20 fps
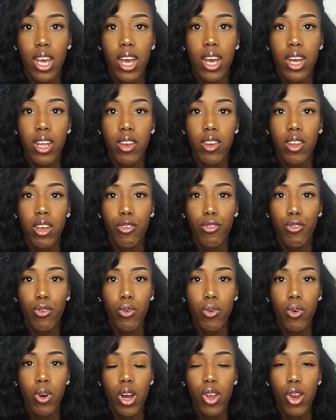And I
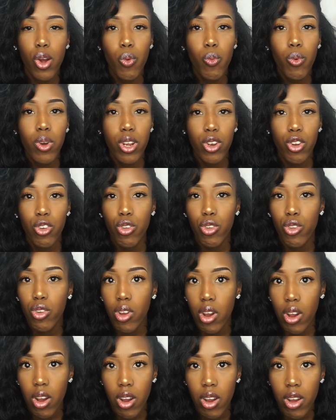thought, I don't want to just
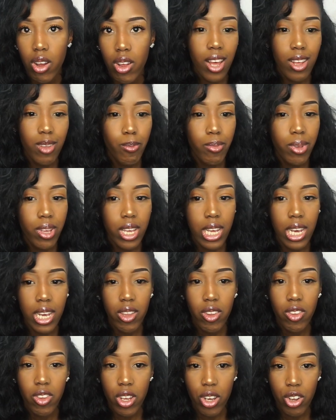start and be
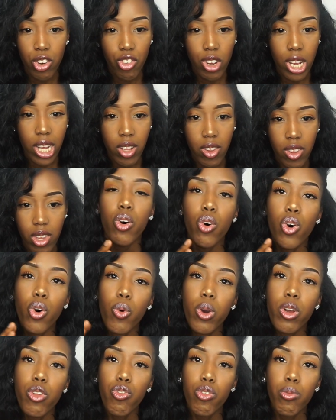getting sidetracked.
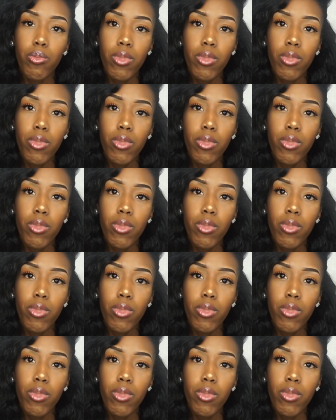Always